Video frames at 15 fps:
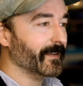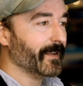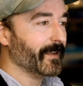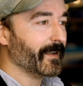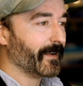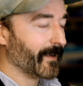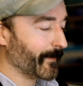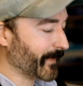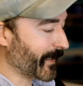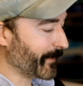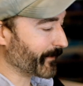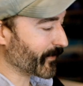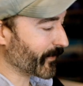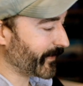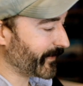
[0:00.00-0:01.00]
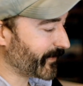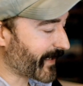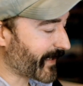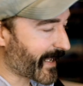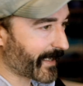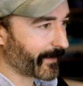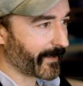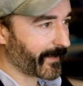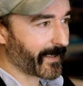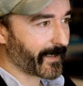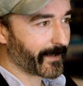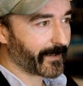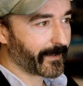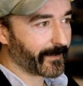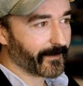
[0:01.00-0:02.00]
I'm going to add
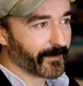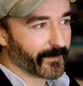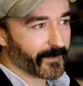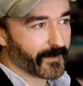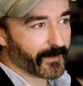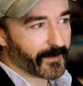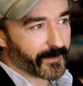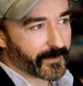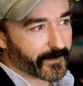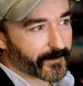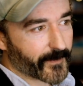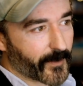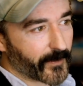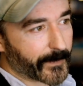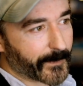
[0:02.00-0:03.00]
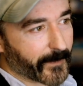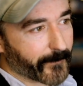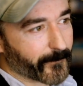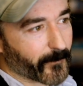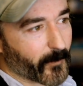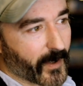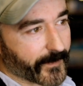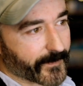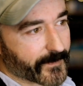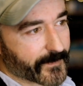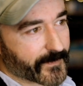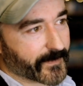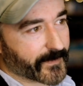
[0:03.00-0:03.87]
a column of ones.